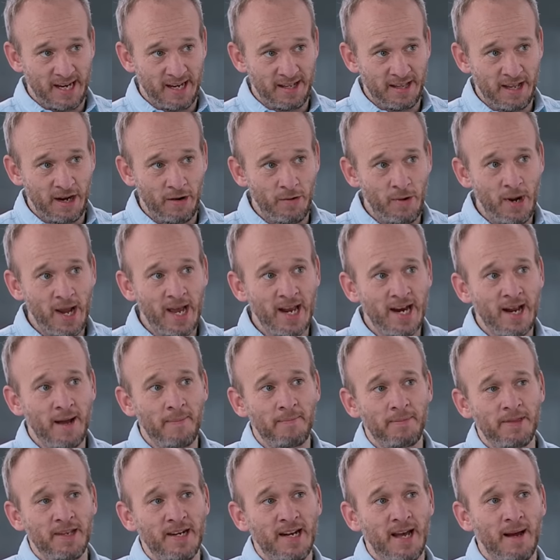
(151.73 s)
And they ran
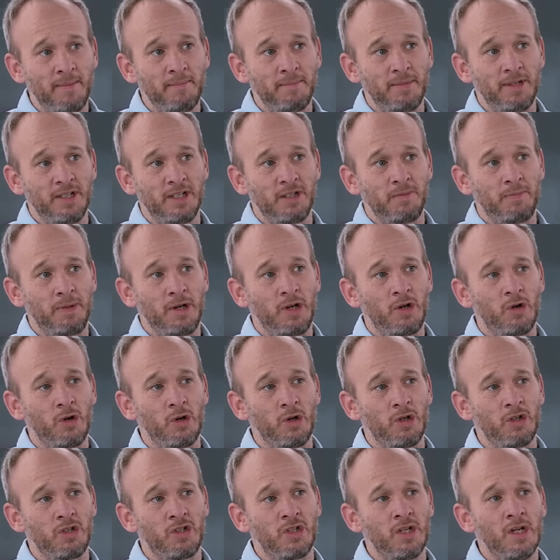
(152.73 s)
up the numbers
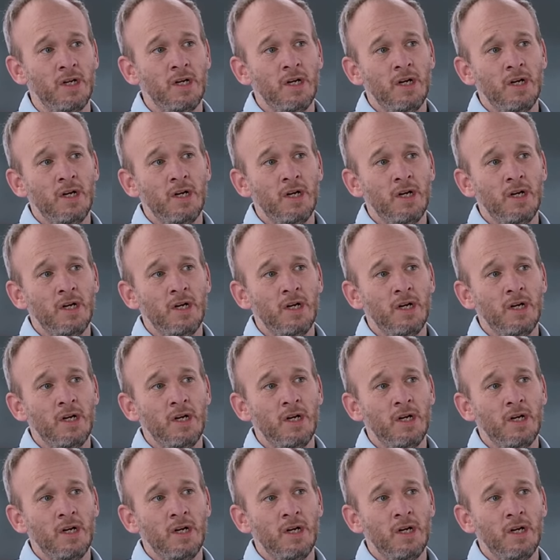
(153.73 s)
because